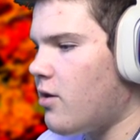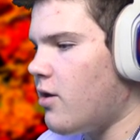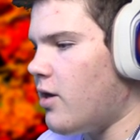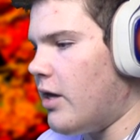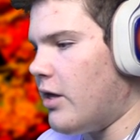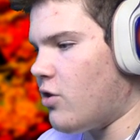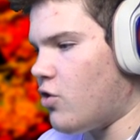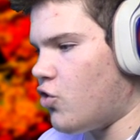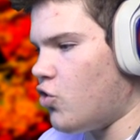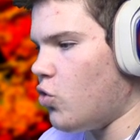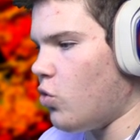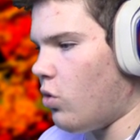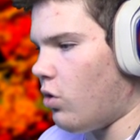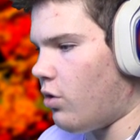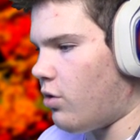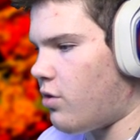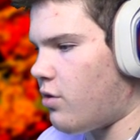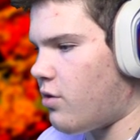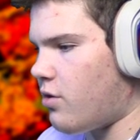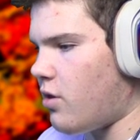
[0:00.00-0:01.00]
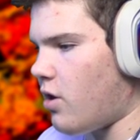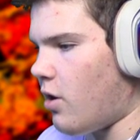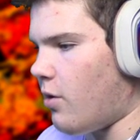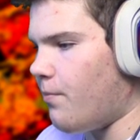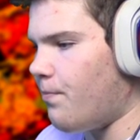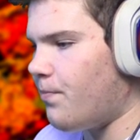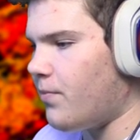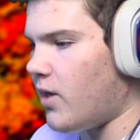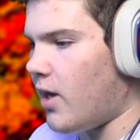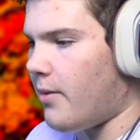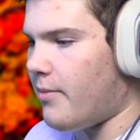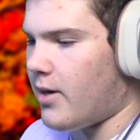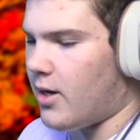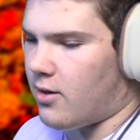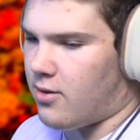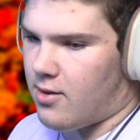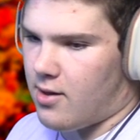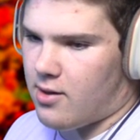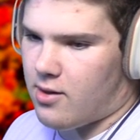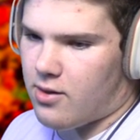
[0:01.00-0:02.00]
is Jules. So that makes
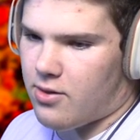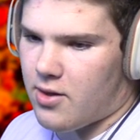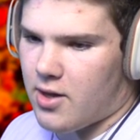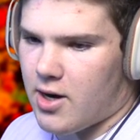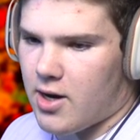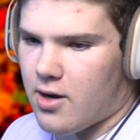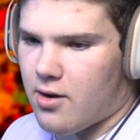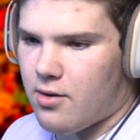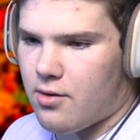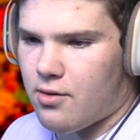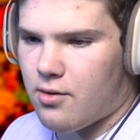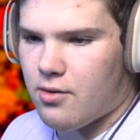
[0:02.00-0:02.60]
sense that it,